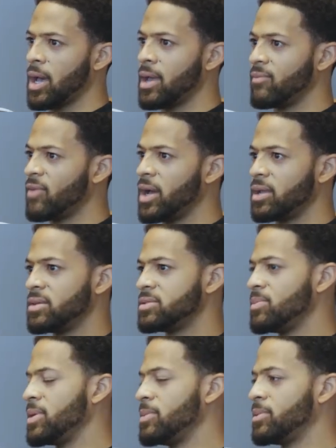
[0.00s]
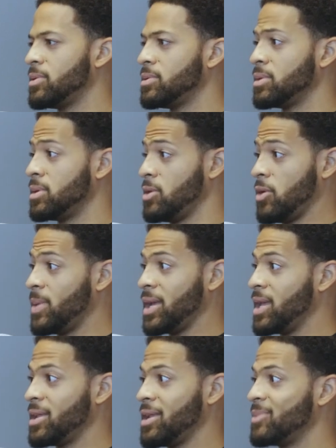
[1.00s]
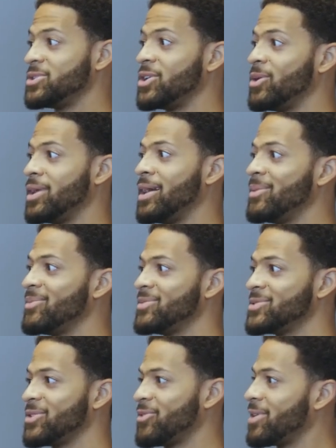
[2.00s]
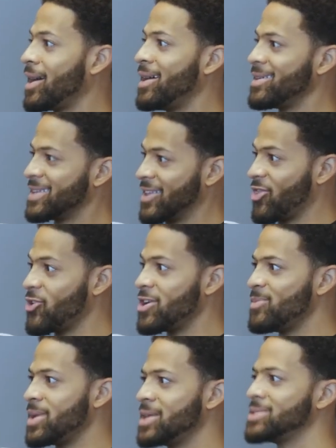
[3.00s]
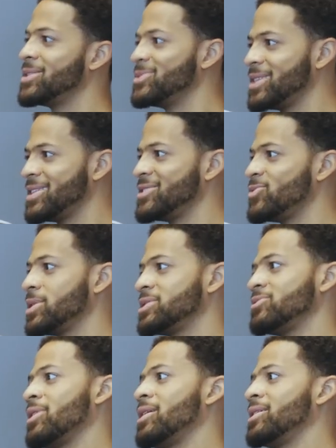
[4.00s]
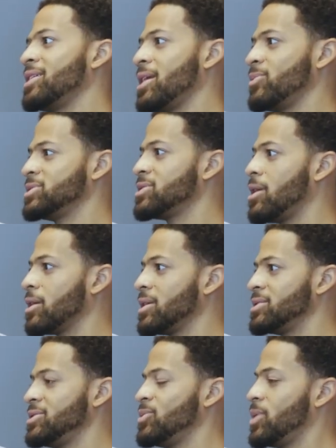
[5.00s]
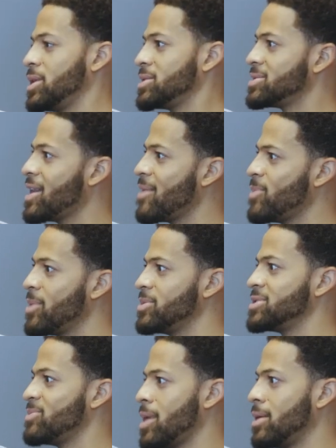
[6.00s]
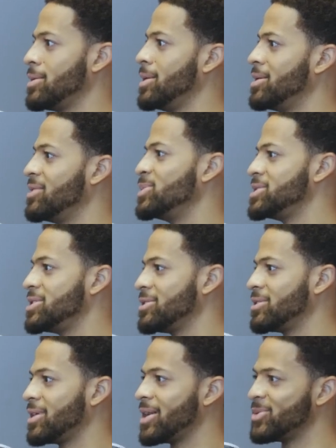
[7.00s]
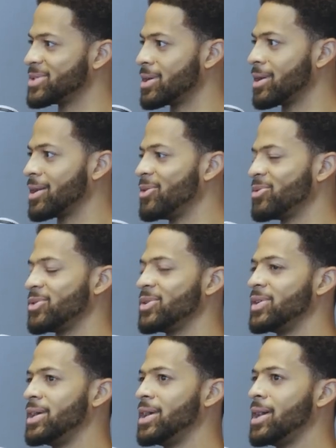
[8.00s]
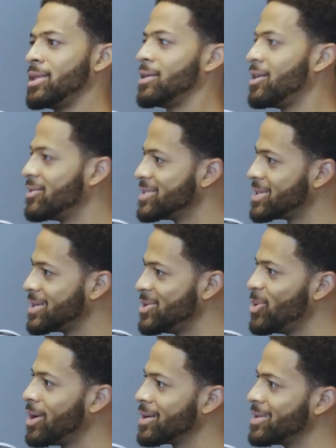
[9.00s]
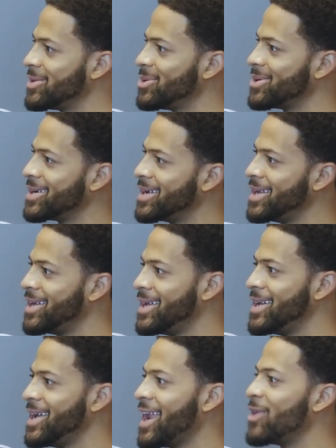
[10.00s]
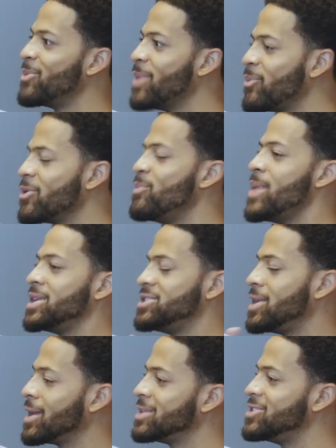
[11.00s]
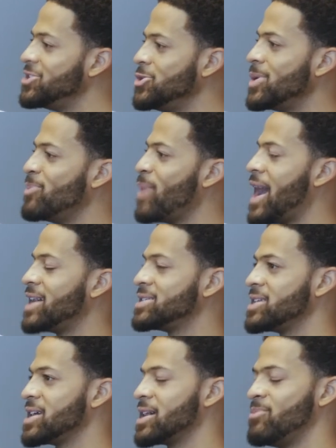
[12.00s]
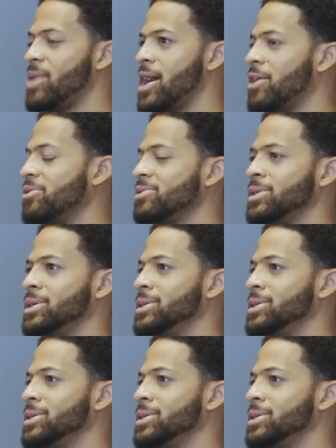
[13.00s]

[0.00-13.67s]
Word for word: I invited some people, and nobody ended up showing up. So for about 30 minutes, I was at this restaurant and I was talking to one of the staff members about the material that I was going to go through. And all of a sudden, you walk in the door. And I remember mentioning it to you in passing about